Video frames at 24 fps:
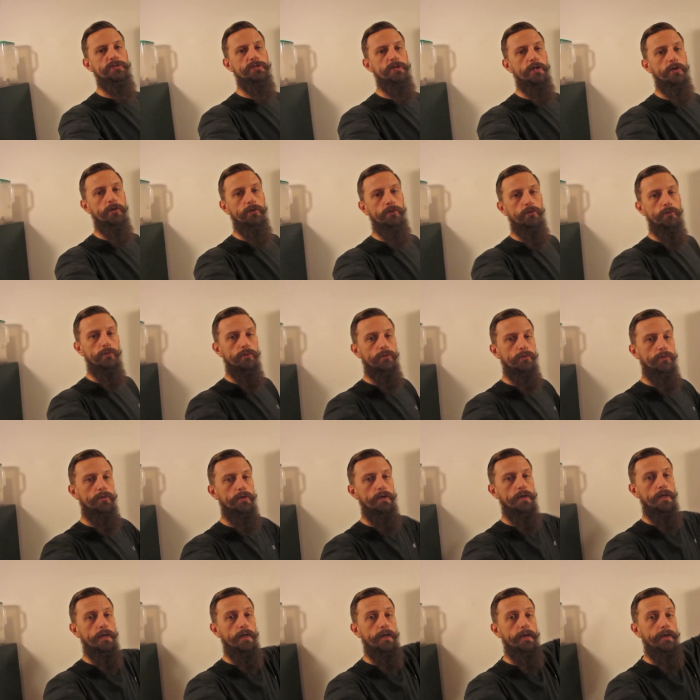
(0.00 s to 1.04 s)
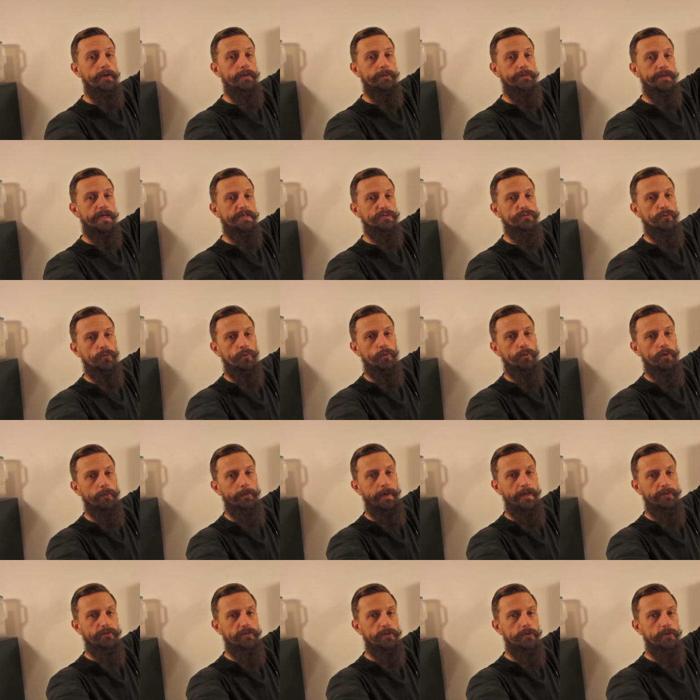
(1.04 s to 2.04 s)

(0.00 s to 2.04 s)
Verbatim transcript: So that's what we're about to